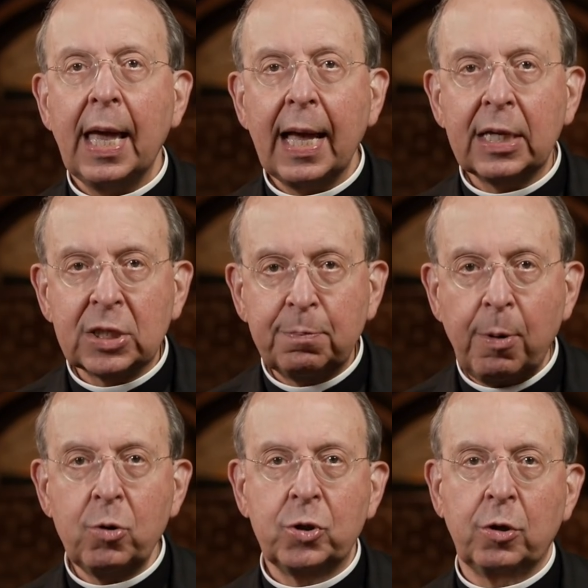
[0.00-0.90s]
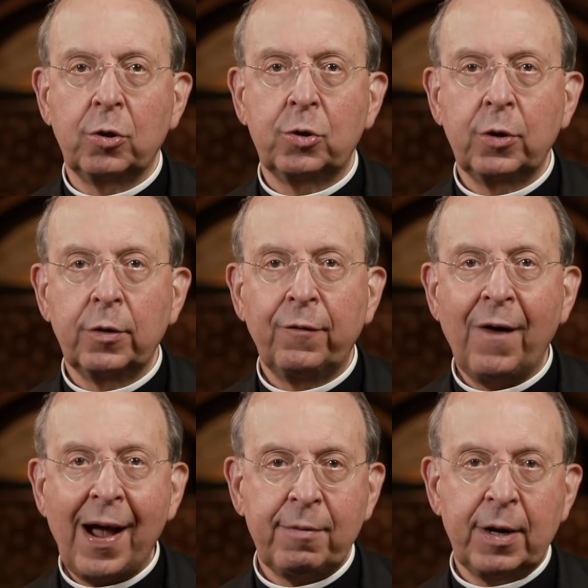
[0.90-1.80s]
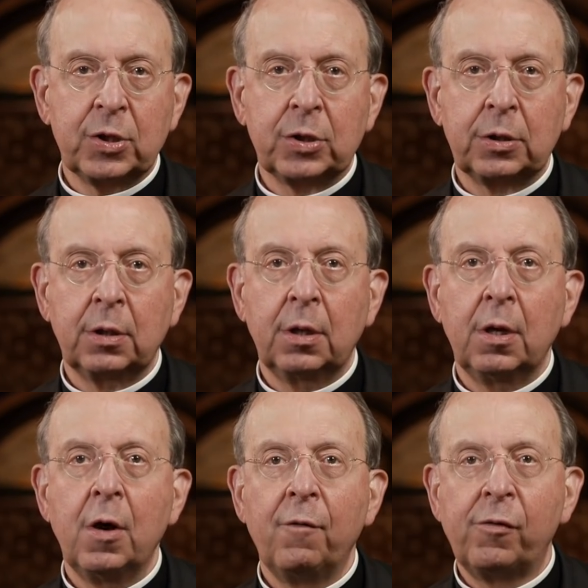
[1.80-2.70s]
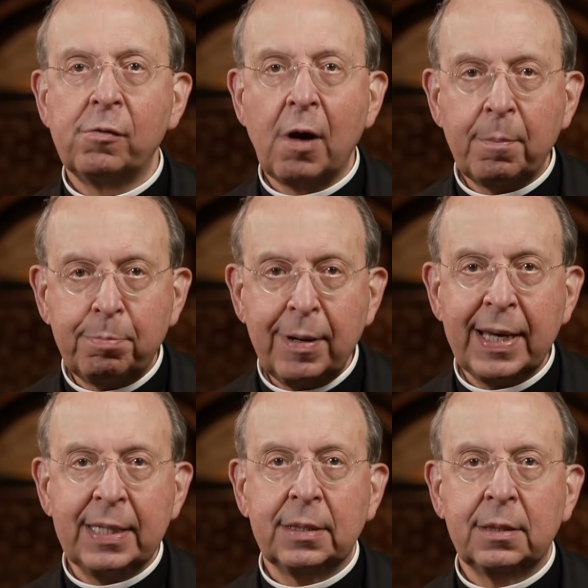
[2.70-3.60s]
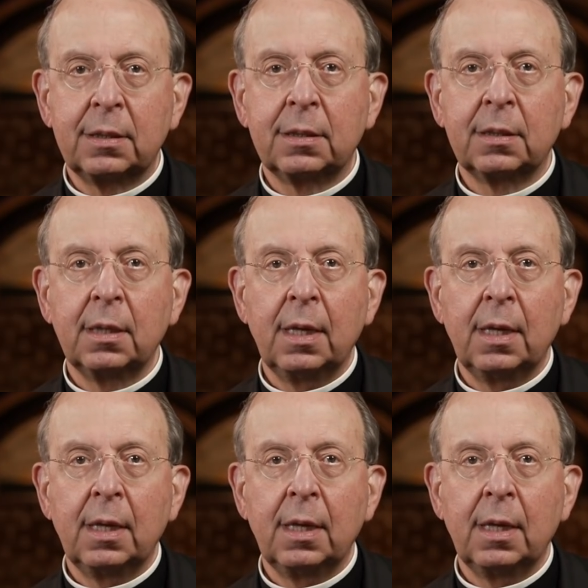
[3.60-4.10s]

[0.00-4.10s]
exposure to the virus for our priests,